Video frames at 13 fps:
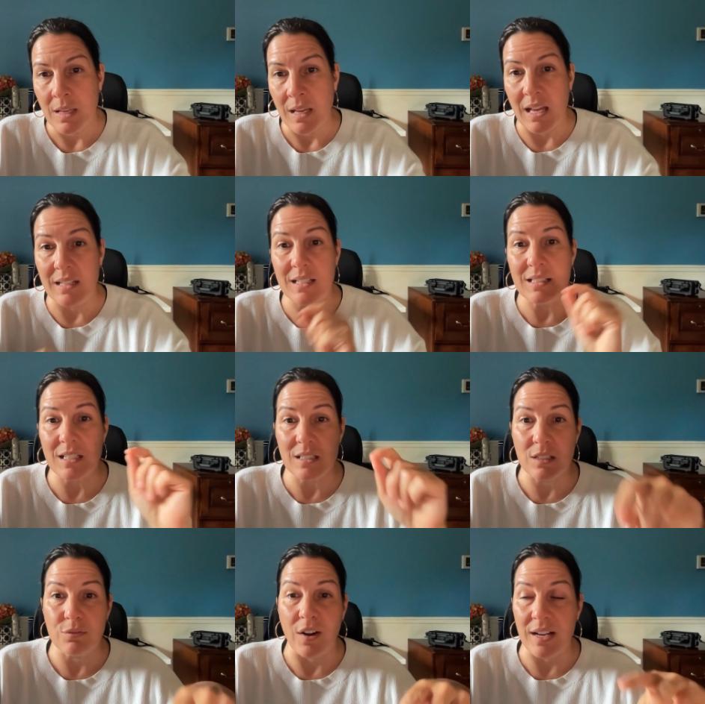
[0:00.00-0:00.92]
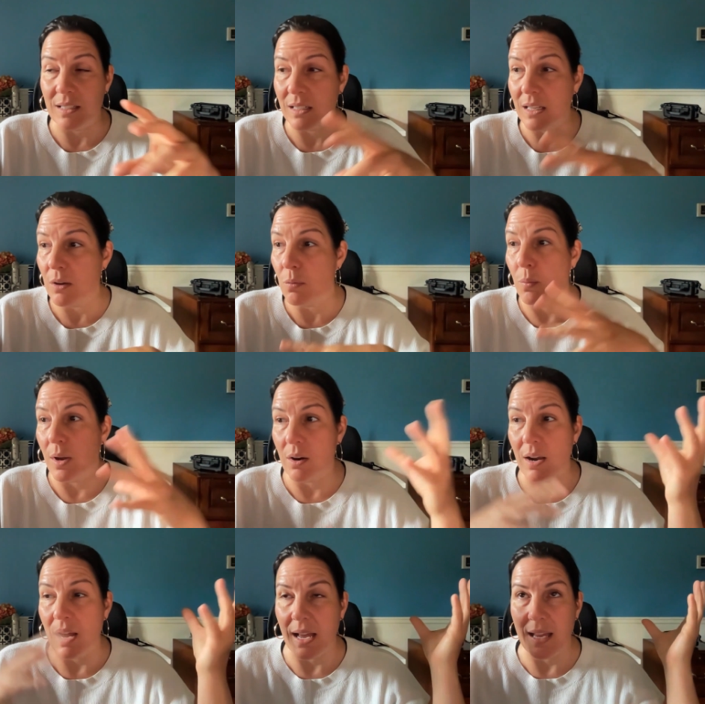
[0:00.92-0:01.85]
And this is finally
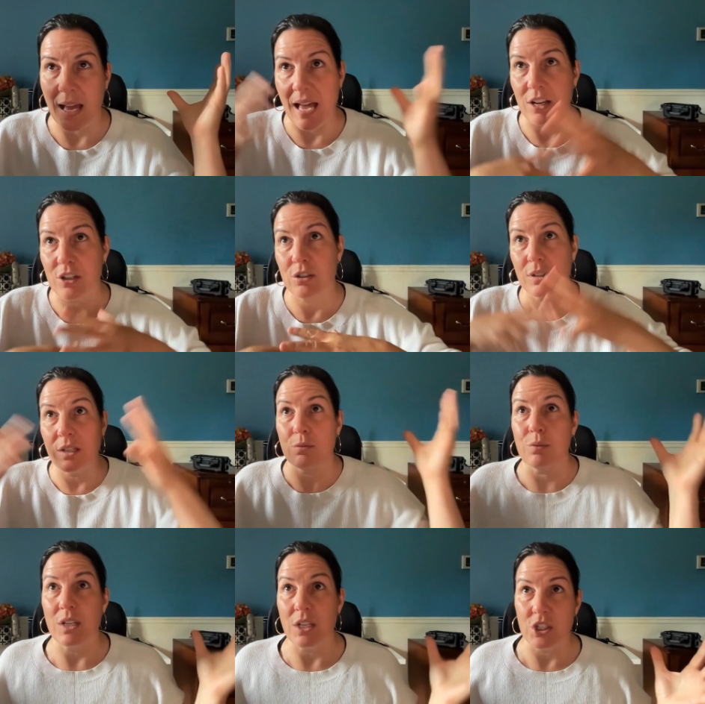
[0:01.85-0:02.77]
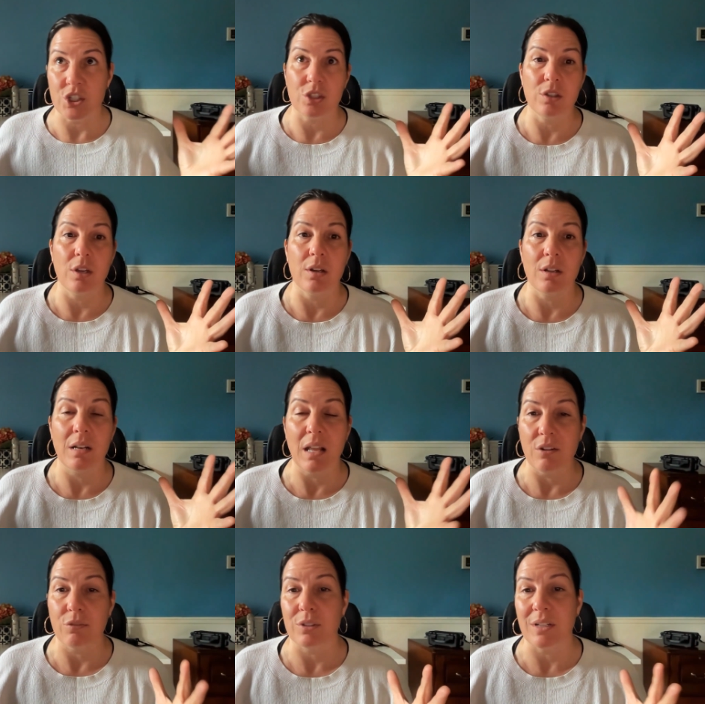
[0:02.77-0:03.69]
where I actually reached the
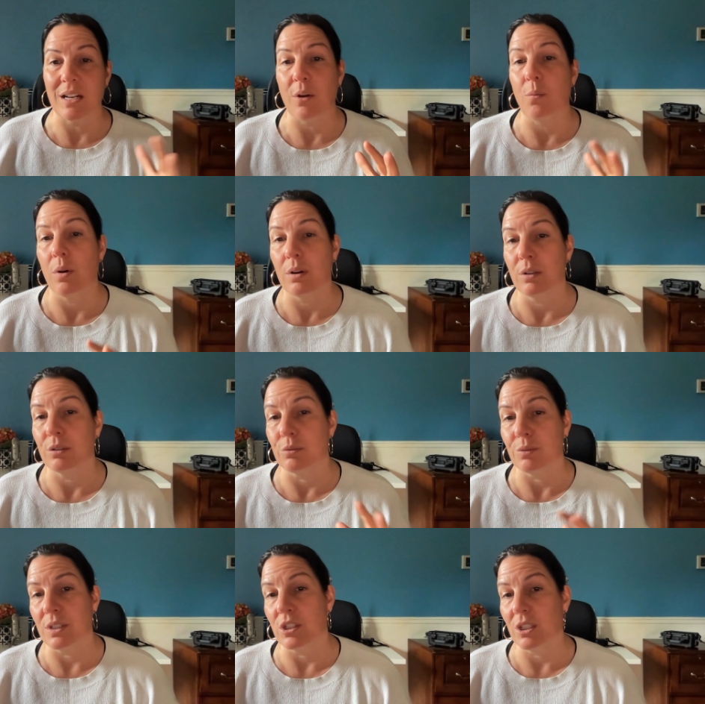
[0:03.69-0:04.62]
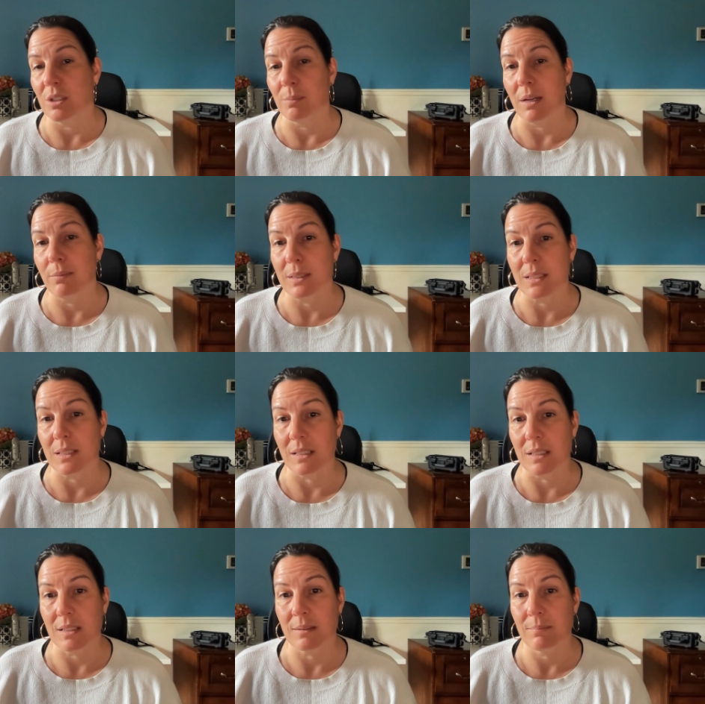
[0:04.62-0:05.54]
level that I wanted to reach in my business.